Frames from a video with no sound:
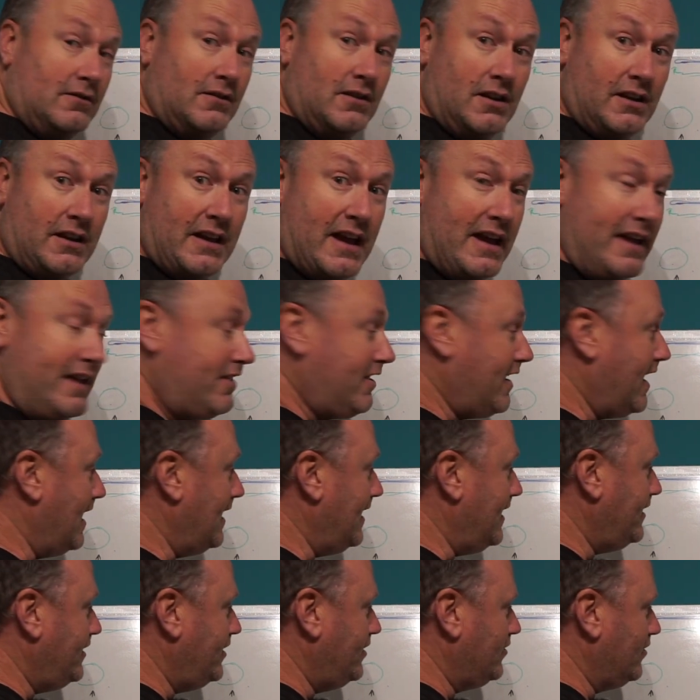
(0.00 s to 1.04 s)
Okay, the
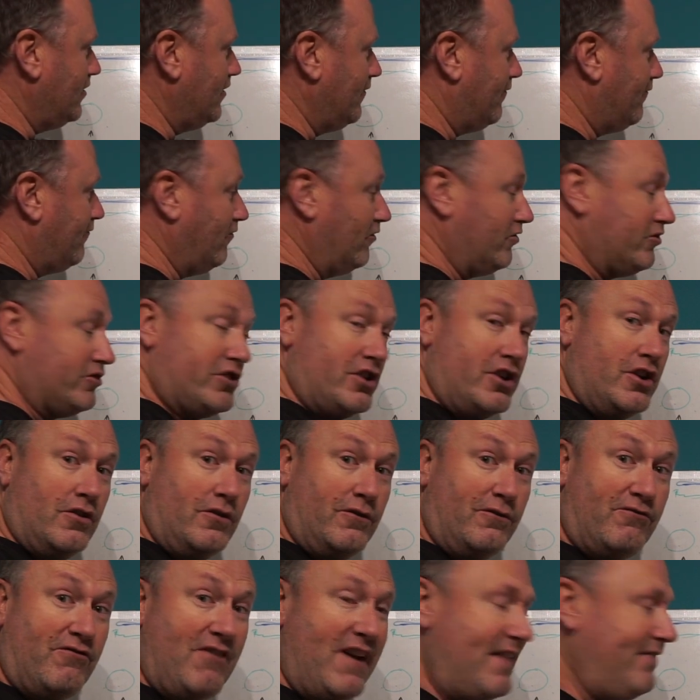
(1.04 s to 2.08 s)
LEDs on the front are your
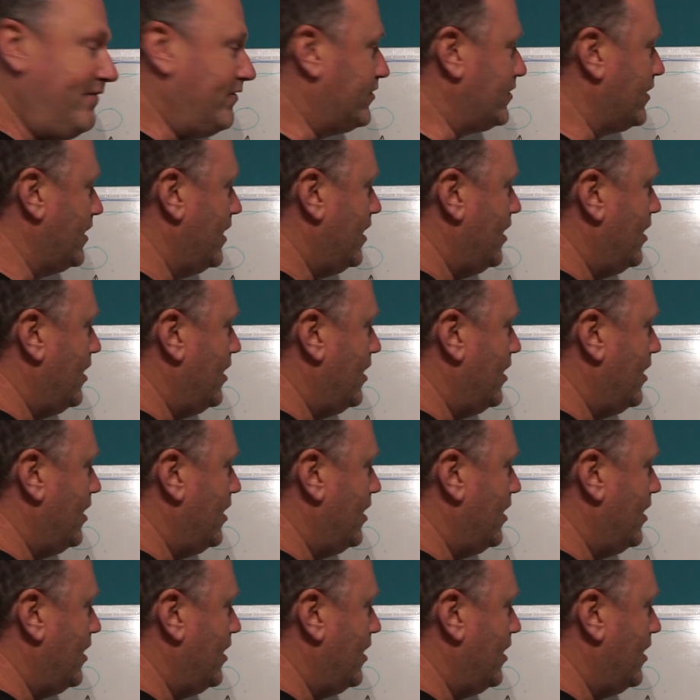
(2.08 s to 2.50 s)
friends.